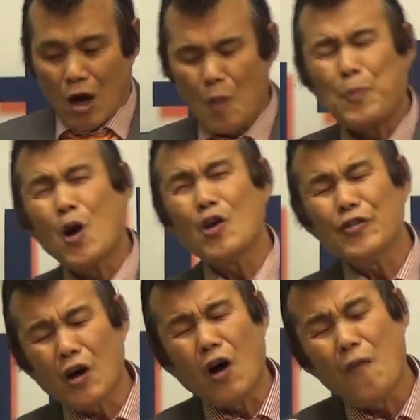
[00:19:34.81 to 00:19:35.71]
Upon
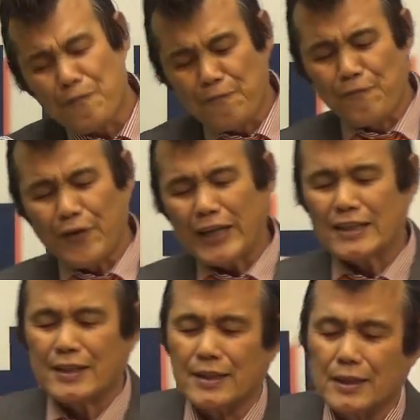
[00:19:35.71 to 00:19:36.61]
the
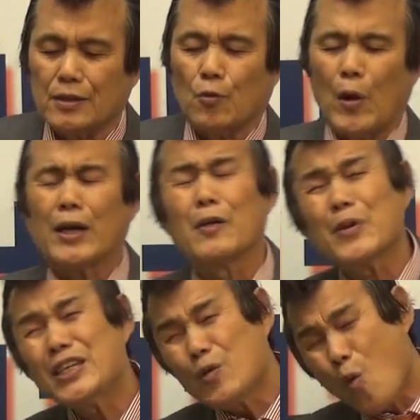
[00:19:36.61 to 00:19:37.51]
afflicted, wherever
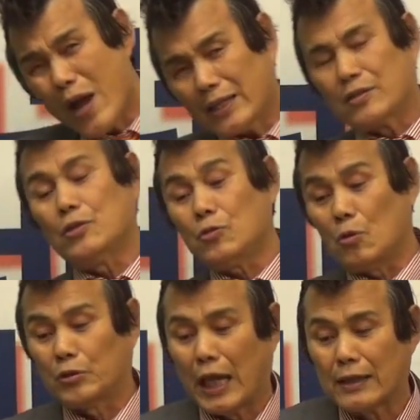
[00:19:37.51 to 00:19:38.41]
he went, you
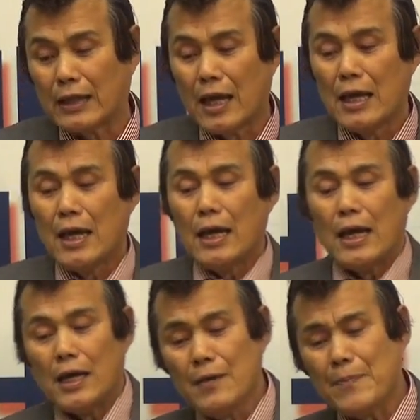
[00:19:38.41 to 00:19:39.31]
know that.
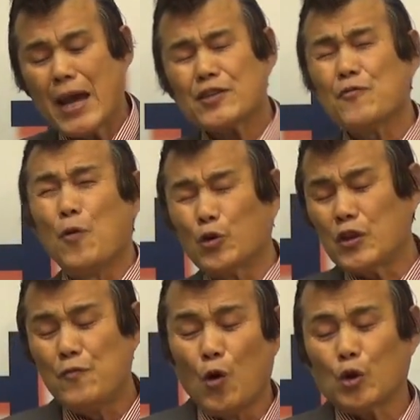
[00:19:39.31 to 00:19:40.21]
In Matthew
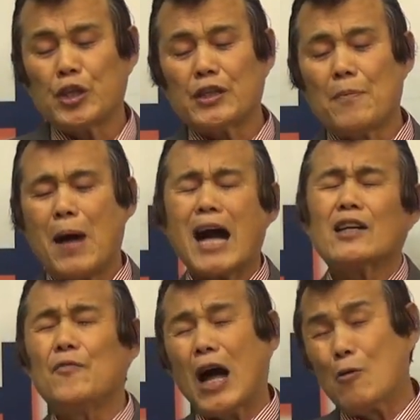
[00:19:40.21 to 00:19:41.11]
14:14, the Mark
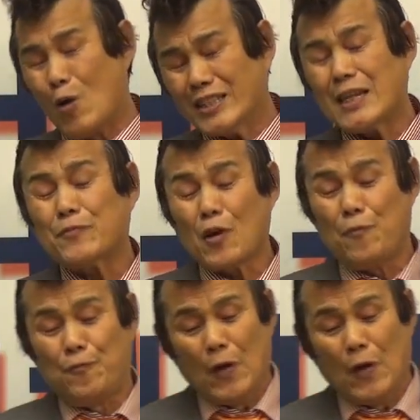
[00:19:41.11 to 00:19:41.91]
of 1 chapter